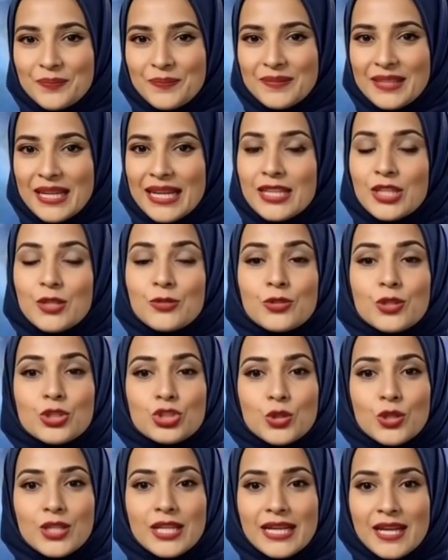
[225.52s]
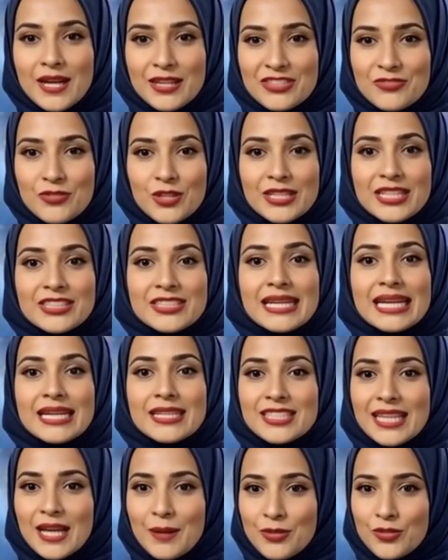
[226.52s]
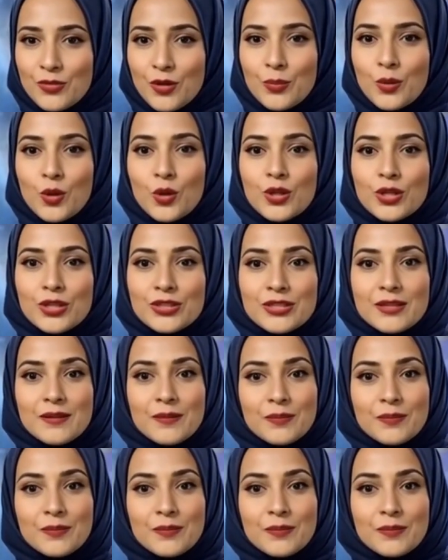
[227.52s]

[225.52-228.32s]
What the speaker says: Thank you for joining us for this in-depth report.